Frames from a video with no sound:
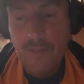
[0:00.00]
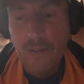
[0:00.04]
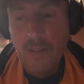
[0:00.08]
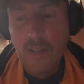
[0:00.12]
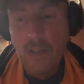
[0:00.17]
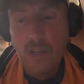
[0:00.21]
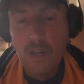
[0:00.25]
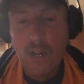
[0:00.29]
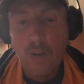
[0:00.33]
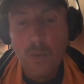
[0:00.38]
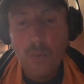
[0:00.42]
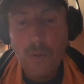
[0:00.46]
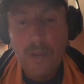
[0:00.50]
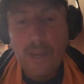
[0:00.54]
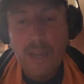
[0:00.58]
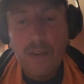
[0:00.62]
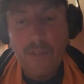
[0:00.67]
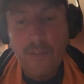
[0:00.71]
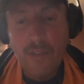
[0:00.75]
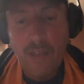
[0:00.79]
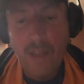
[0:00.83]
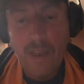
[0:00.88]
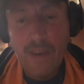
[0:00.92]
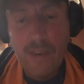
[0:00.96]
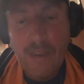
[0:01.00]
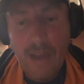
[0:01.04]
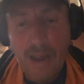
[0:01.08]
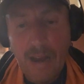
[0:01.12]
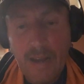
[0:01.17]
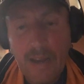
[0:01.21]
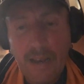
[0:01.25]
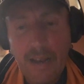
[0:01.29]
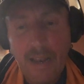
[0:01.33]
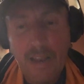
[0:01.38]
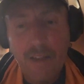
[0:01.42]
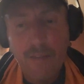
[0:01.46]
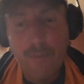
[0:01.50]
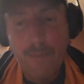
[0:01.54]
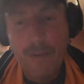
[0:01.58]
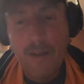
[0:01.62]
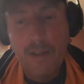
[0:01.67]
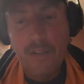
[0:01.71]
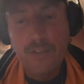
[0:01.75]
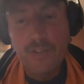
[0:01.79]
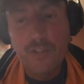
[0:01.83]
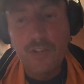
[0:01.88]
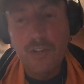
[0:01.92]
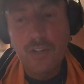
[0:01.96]
A week after that, 9.5
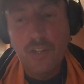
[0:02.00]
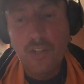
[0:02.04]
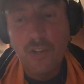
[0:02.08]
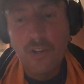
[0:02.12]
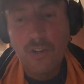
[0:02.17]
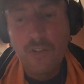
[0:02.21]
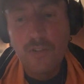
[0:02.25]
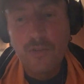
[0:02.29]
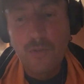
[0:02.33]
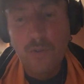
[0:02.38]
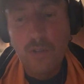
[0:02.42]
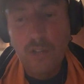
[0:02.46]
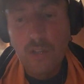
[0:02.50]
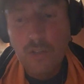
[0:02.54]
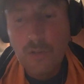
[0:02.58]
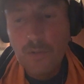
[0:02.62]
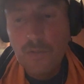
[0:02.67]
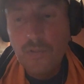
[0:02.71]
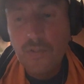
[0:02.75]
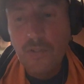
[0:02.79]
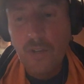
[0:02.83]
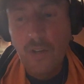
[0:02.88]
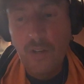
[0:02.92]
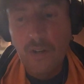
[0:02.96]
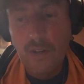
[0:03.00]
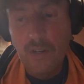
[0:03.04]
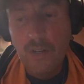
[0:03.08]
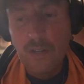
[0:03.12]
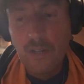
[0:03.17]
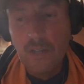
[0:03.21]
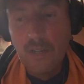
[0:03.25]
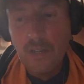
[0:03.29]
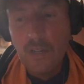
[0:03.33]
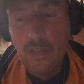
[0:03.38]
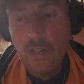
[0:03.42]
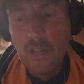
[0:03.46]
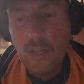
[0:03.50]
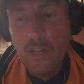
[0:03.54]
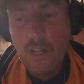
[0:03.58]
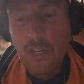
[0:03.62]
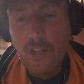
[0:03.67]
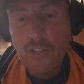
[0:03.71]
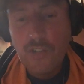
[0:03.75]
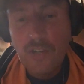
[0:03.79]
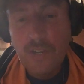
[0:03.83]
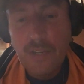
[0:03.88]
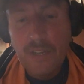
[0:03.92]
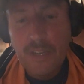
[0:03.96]
pounds. Her clothes were loose on her.
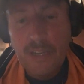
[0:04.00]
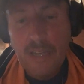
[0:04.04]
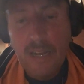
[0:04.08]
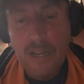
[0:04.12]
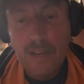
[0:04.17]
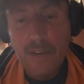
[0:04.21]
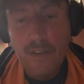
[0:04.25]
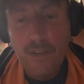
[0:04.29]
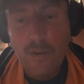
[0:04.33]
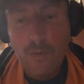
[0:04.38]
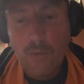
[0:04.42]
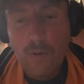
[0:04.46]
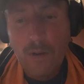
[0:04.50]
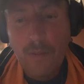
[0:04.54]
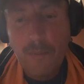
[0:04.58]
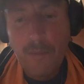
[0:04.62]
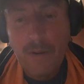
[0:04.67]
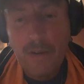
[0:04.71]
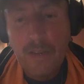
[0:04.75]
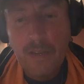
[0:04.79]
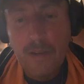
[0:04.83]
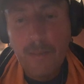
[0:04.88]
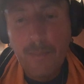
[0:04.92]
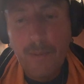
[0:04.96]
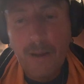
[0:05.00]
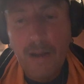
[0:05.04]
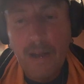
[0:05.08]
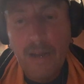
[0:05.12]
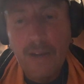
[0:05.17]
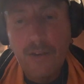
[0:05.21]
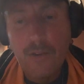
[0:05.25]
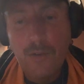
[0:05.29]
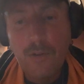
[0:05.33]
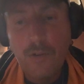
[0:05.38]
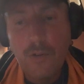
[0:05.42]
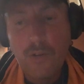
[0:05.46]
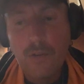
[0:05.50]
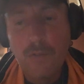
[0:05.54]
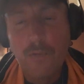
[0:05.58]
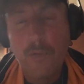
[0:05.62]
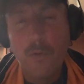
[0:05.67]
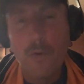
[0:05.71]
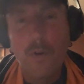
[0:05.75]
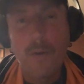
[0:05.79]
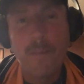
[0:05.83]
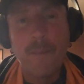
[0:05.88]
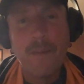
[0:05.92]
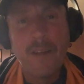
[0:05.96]
She had to cut into the rent money to buy a new
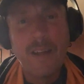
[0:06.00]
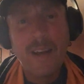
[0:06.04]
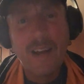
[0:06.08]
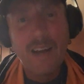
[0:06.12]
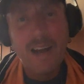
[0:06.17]
uniform.